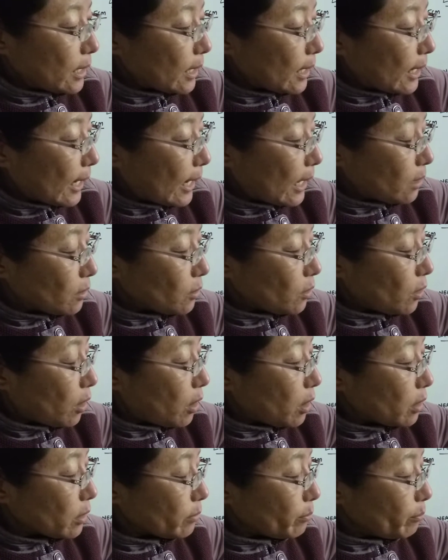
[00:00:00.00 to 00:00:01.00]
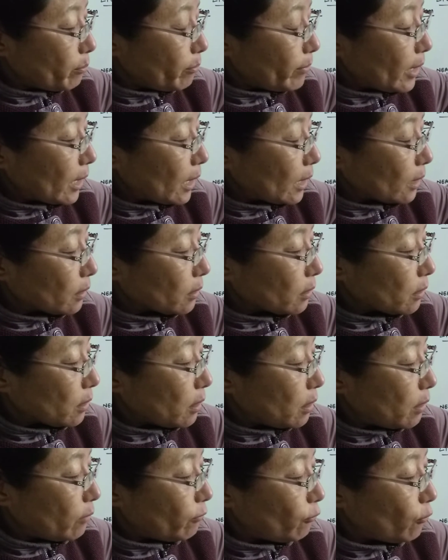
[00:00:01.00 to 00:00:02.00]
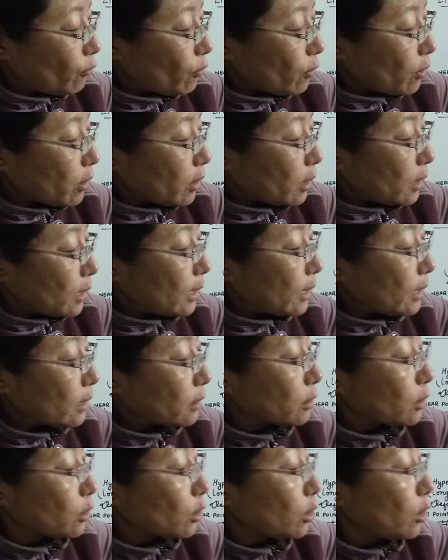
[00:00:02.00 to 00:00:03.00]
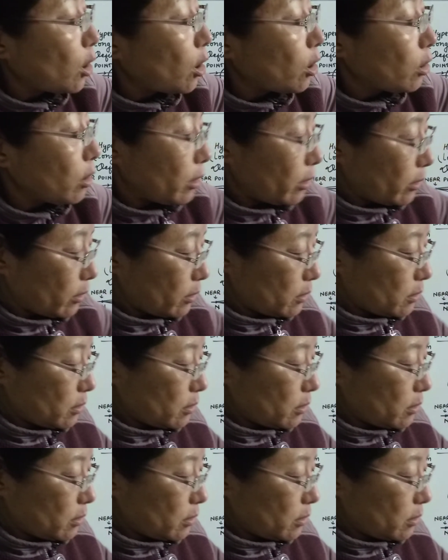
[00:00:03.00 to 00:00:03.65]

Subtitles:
cannot make the focal length longer.